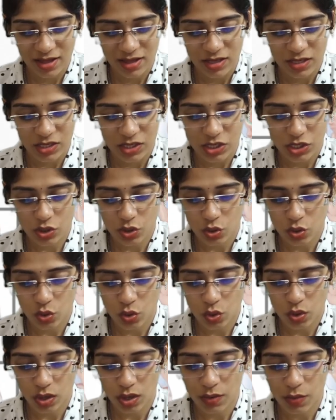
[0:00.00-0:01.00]

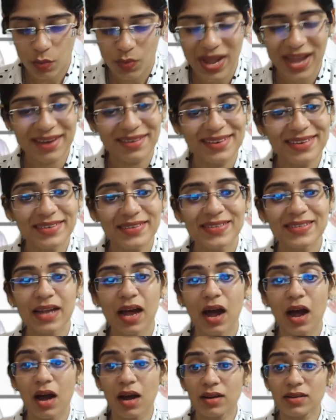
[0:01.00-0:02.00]
So where does
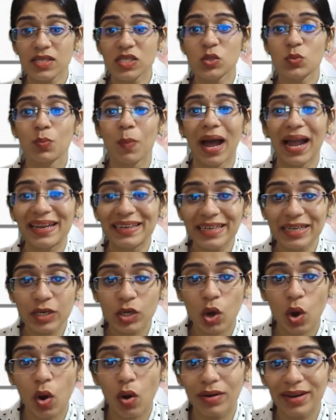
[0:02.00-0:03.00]
our spinal
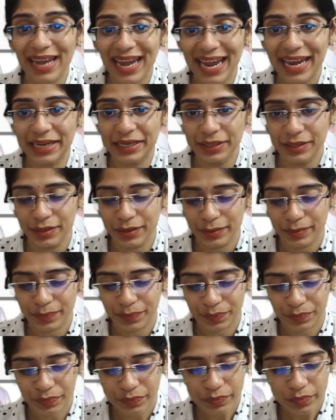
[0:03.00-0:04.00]
cord end?
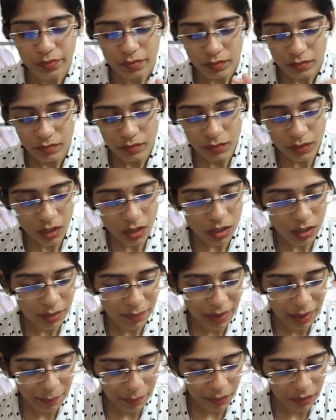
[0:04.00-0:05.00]

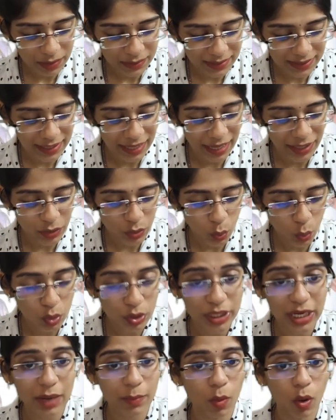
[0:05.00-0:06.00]
Remember, see, I told
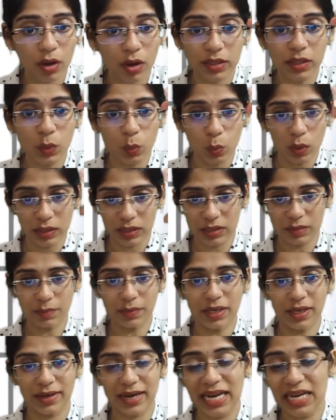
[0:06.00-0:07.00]
you about the
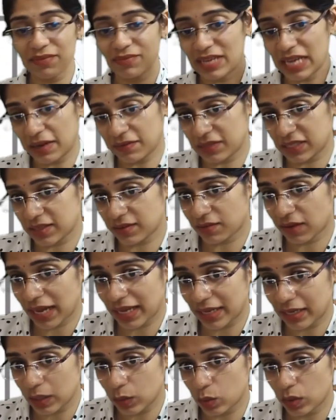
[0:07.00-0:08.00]
vertebrae, right? We have
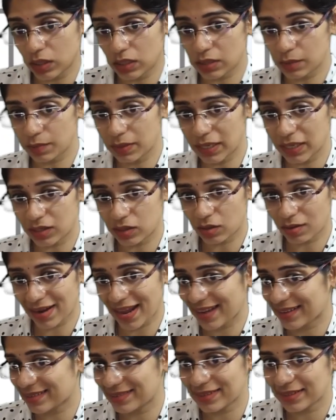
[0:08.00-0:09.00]
cervical vertebrae,
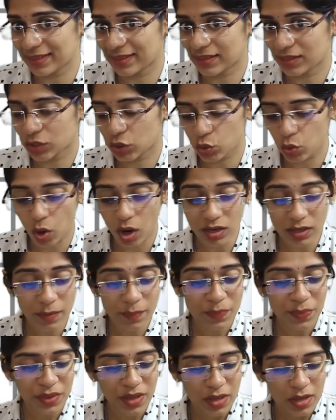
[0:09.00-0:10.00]
thoracic, so on.
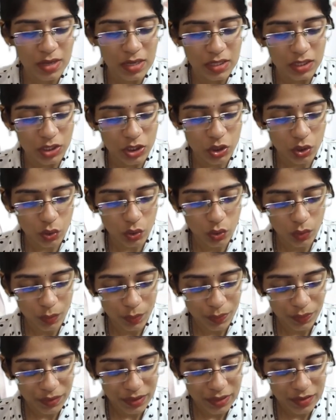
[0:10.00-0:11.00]

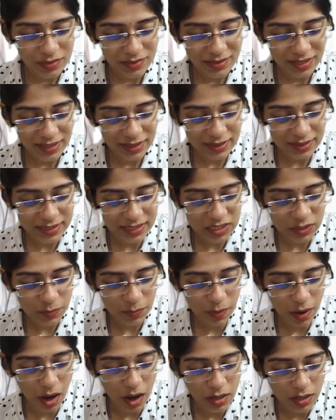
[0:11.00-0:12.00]
So you see this
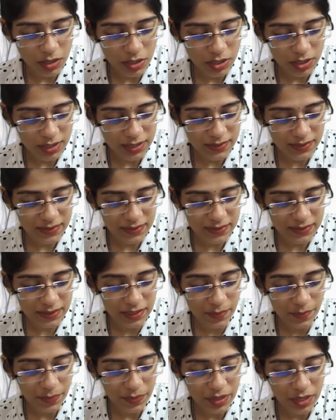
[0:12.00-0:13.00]
part, this is
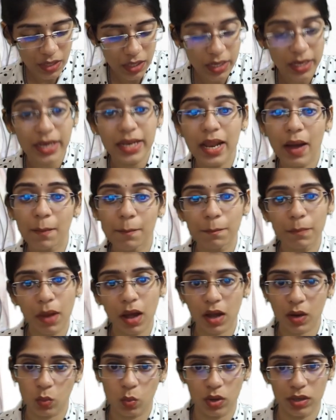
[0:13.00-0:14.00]
a
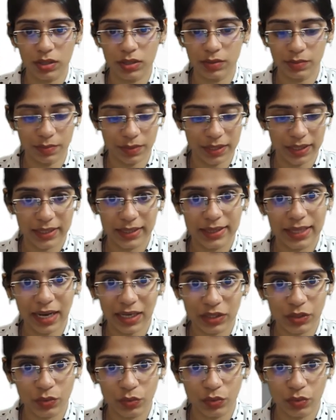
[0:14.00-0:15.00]
lumbar vertebrae,
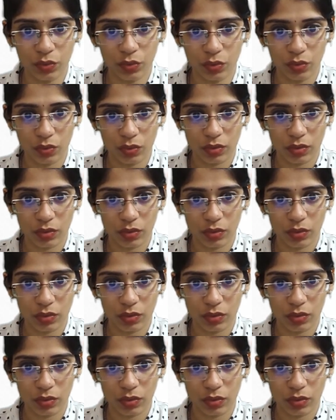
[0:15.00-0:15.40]
that you know.